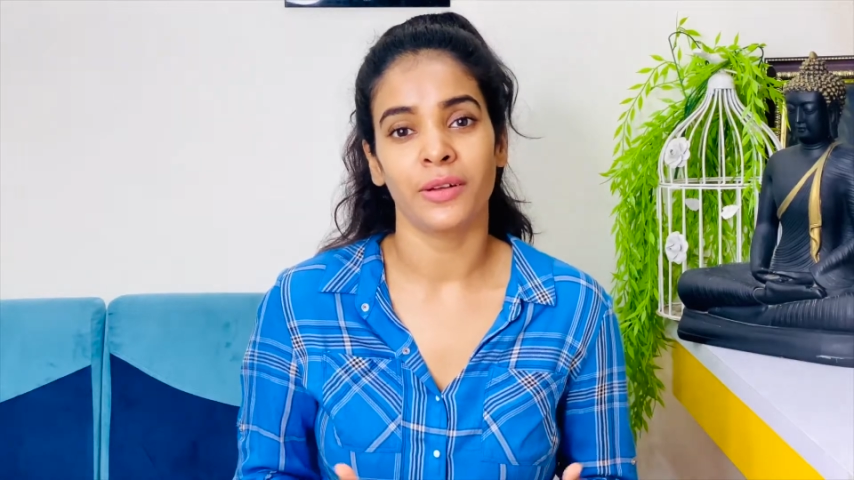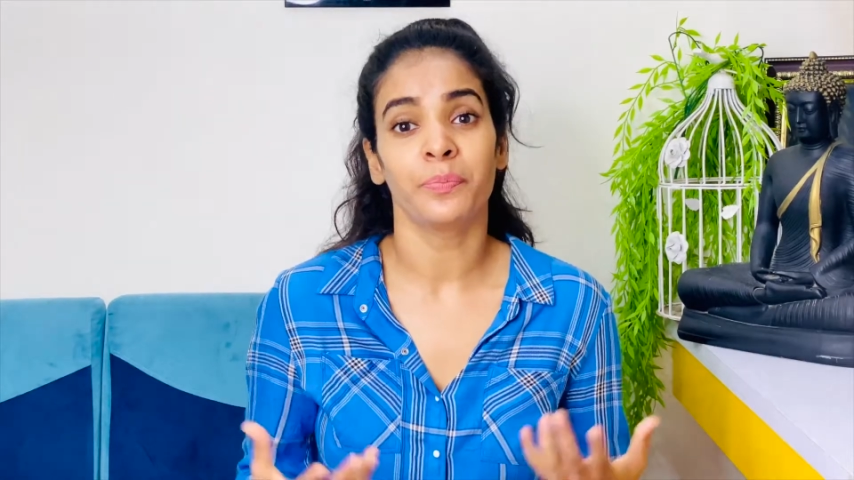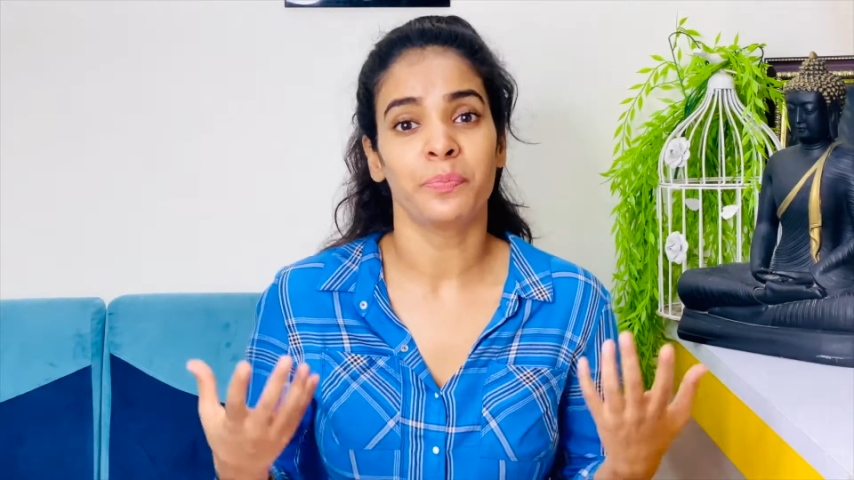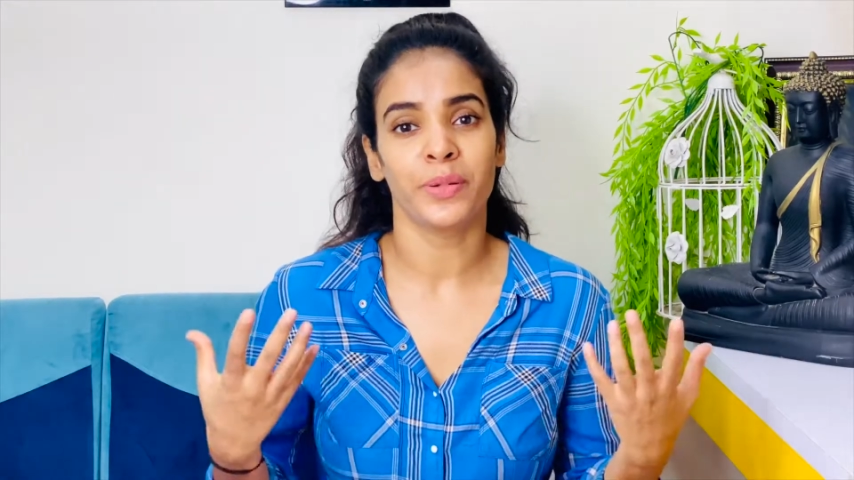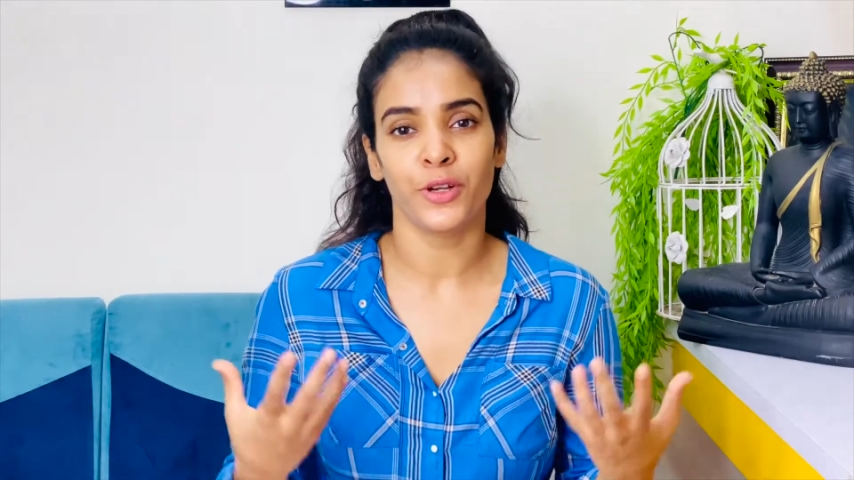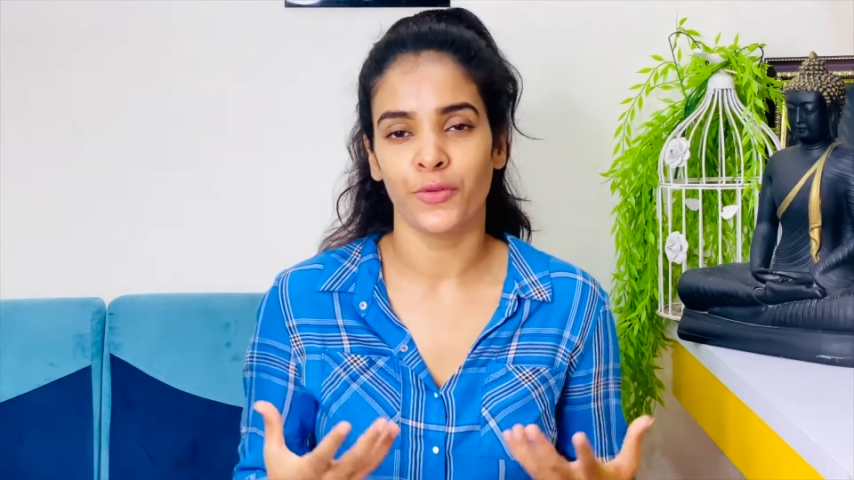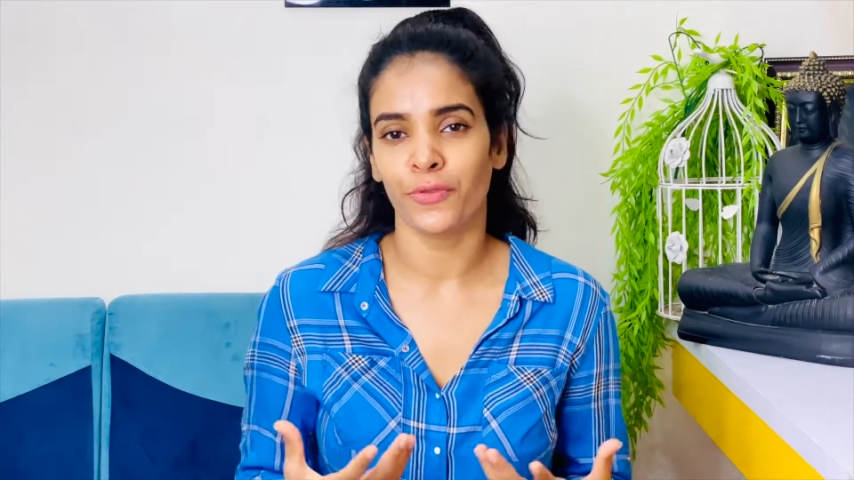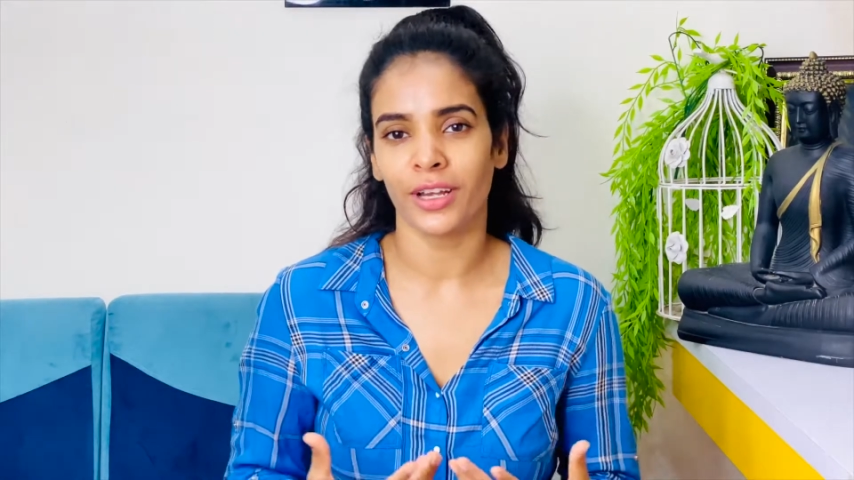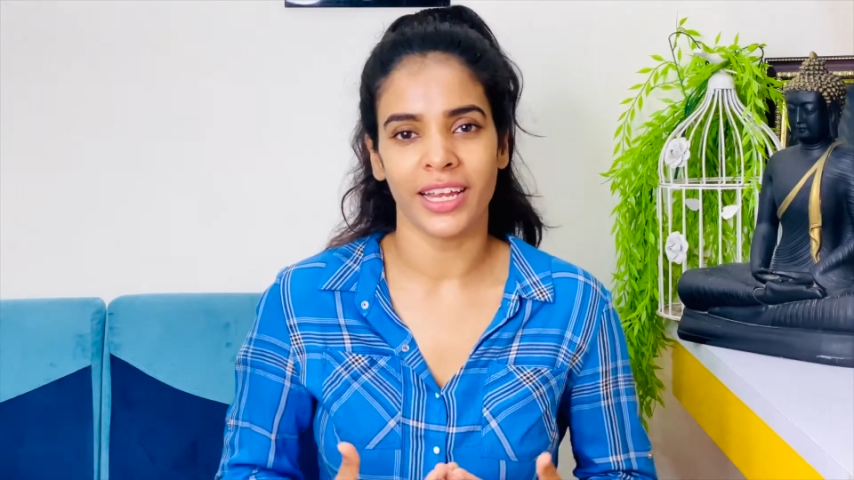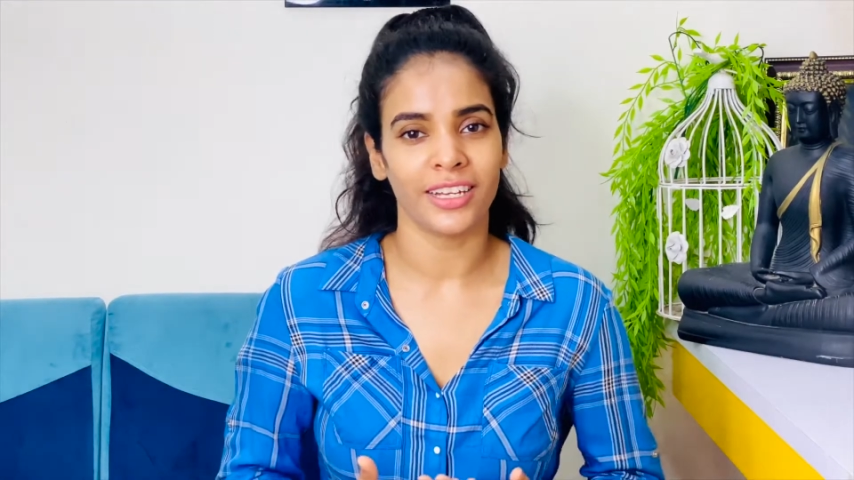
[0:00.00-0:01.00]
the
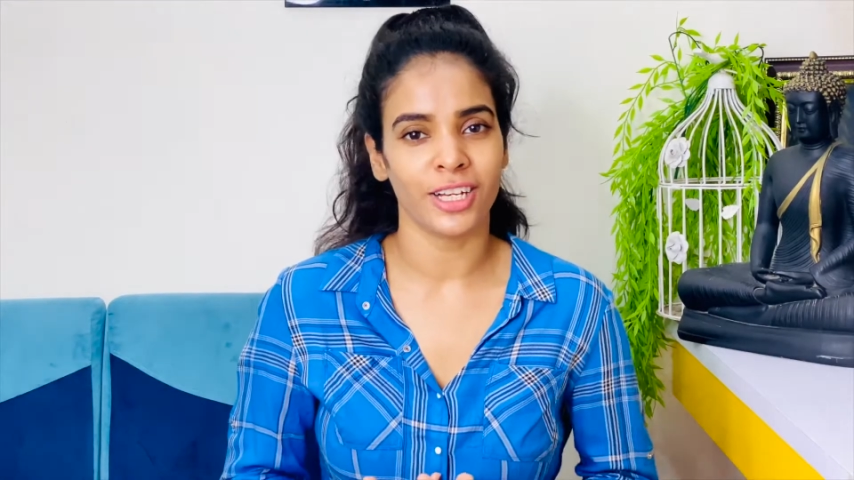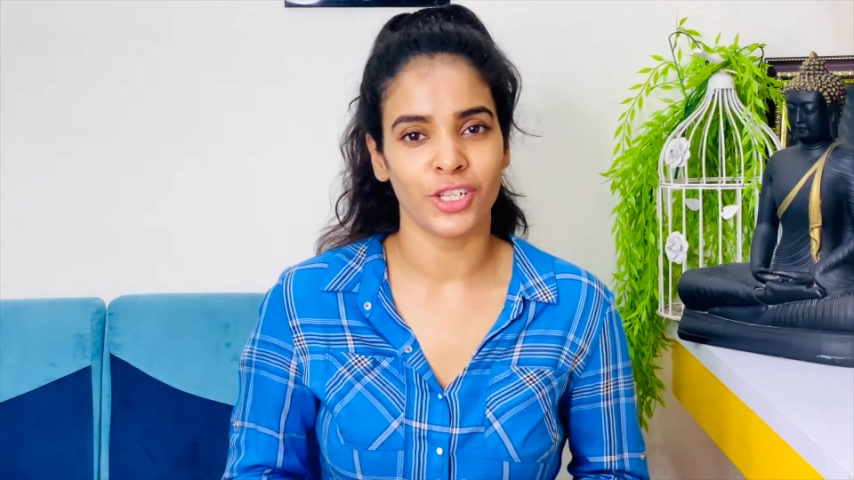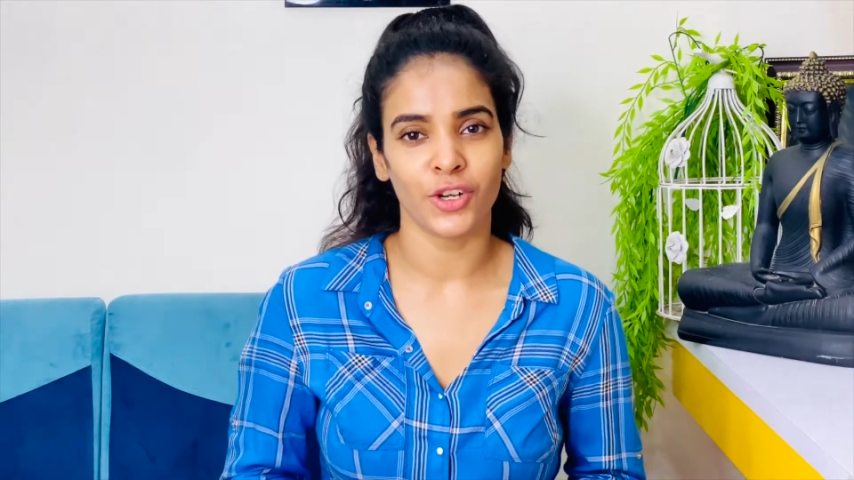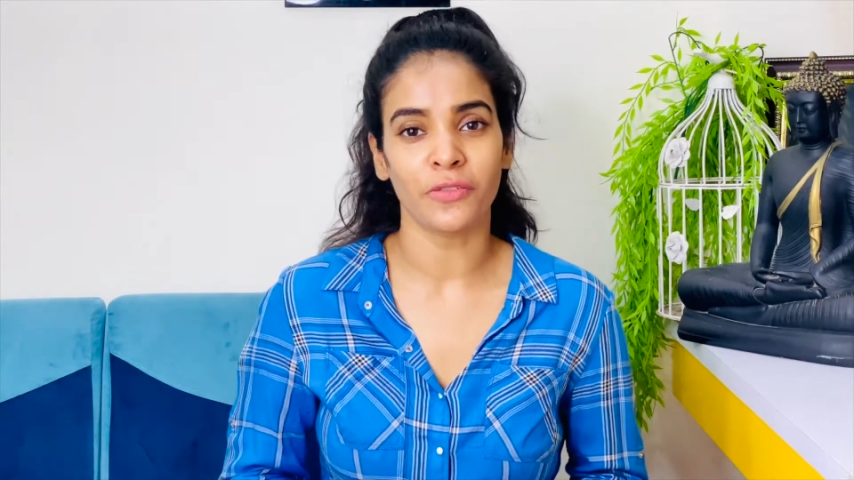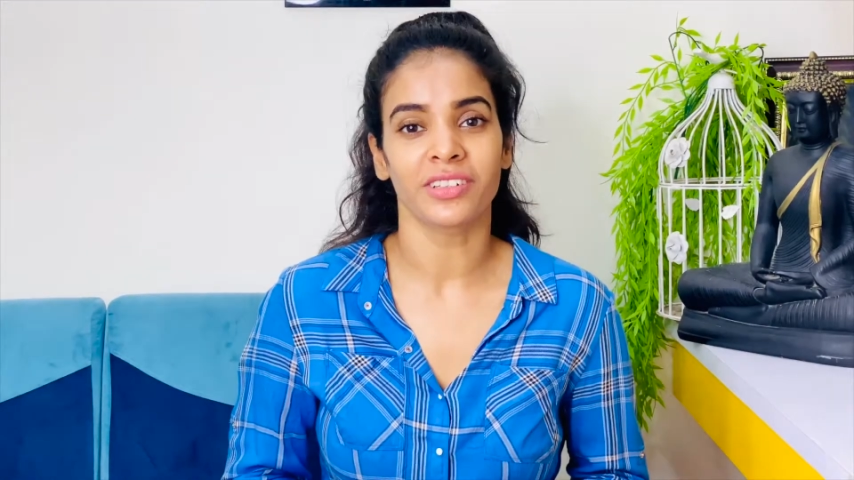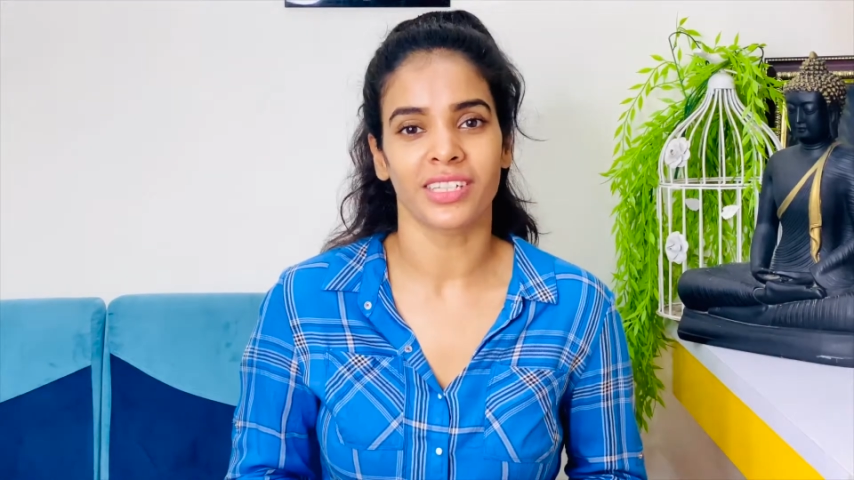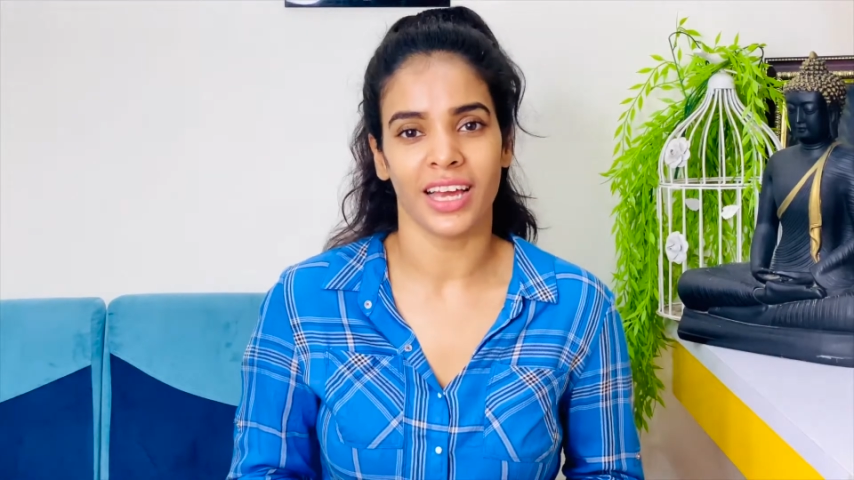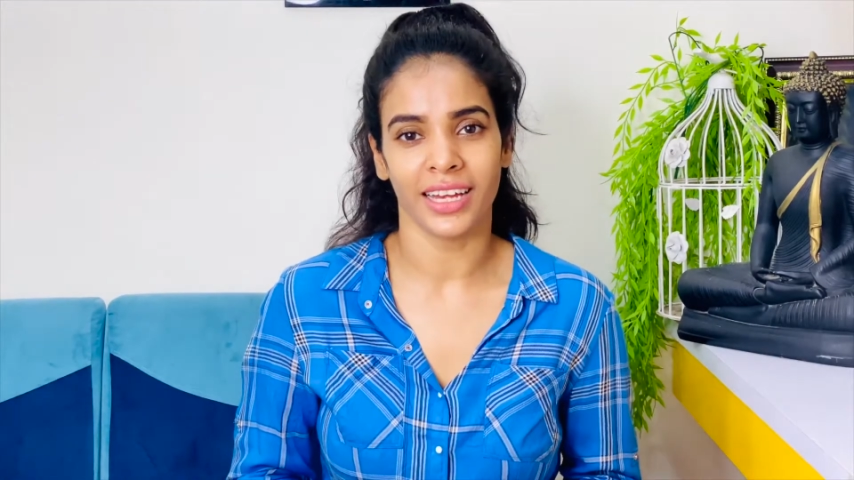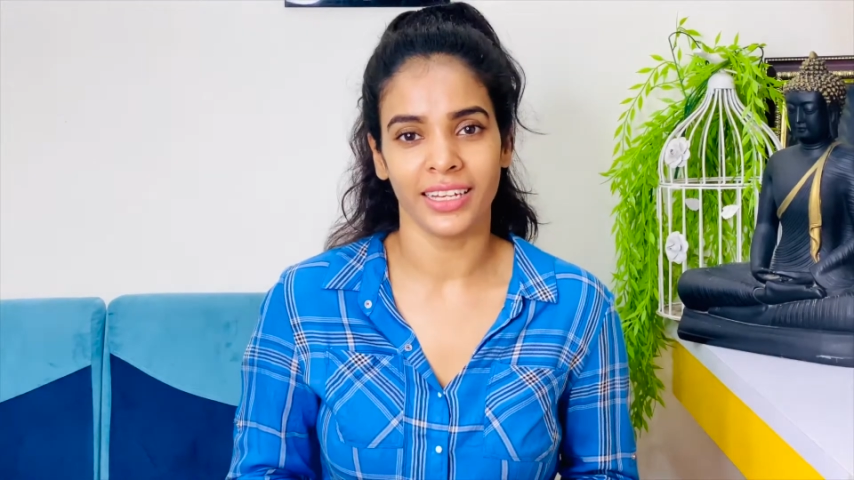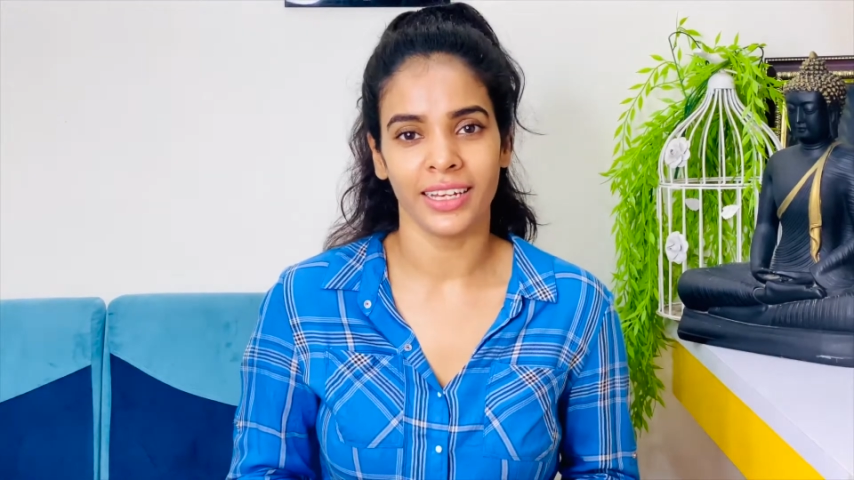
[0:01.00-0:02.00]
beautiful energy of
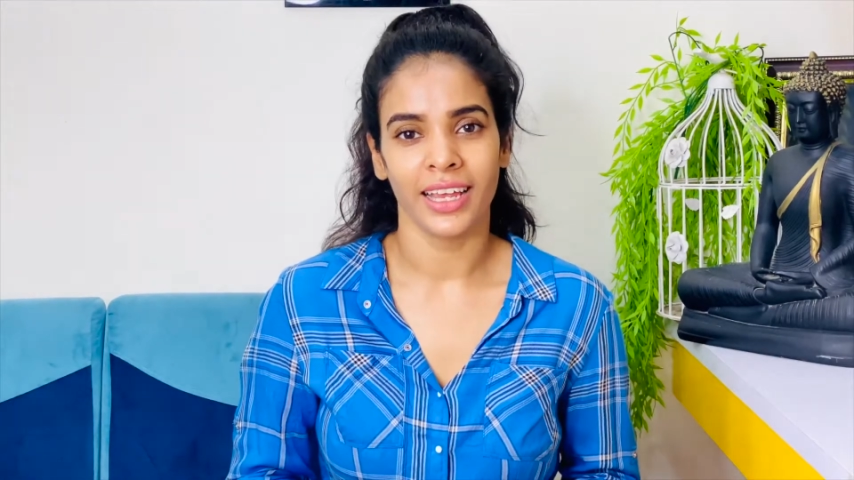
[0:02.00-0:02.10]
sun,